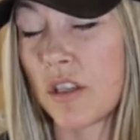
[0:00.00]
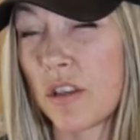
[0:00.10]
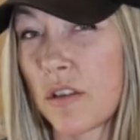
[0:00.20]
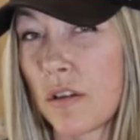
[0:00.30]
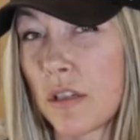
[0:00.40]
It
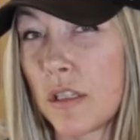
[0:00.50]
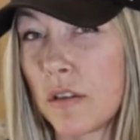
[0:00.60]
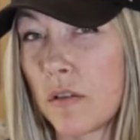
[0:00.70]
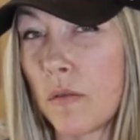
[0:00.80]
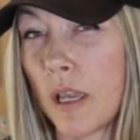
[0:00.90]
just turned
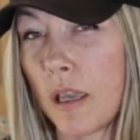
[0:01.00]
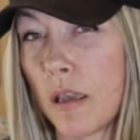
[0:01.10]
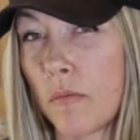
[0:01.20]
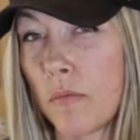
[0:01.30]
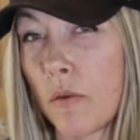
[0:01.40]
into
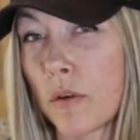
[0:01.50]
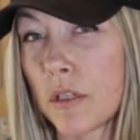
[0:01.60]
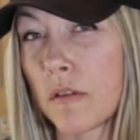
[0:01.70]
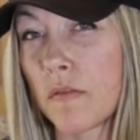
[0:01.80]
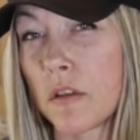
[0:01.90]
a
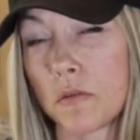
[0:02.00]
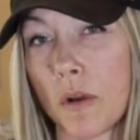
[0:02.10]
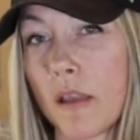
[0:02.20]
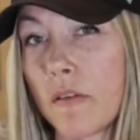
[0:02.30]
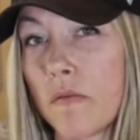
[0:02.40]
portion of the
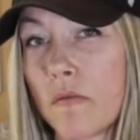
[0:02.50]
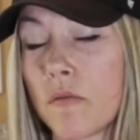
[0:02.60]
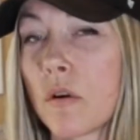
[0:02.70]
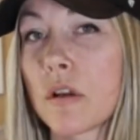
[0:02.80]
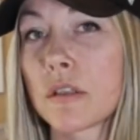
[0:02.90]
driving
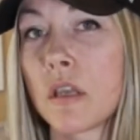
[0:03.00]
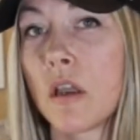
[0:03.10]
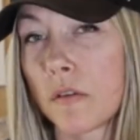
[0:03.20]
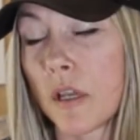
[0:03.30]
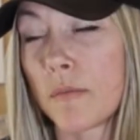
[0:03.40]
force
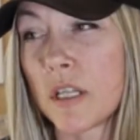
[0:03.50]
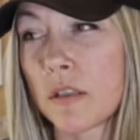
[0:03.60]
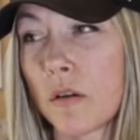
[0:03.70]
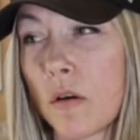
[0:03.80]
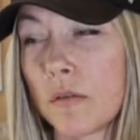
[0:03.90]
for him and
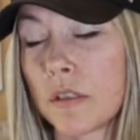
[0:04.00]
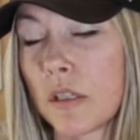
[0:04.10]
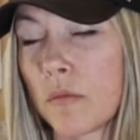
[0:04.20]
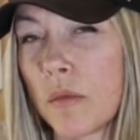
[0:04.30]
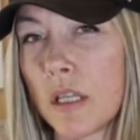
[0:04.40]
his cult to
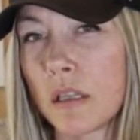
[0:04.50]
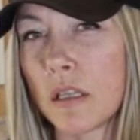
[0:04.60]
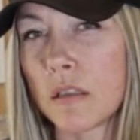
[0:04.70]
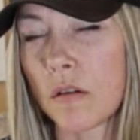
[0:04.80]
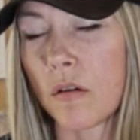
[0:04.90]
commit
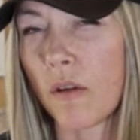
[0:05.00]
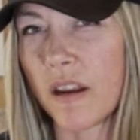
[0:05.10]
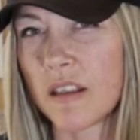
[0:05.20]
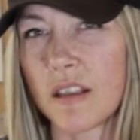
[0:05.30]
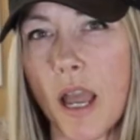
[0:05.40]
these
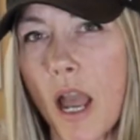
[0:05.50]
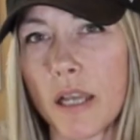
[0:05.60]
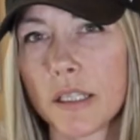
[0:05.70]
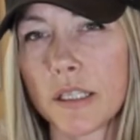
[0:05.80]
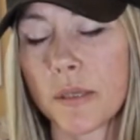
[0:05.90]
horrendous
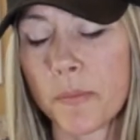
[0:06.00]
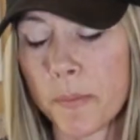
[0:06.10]
acts.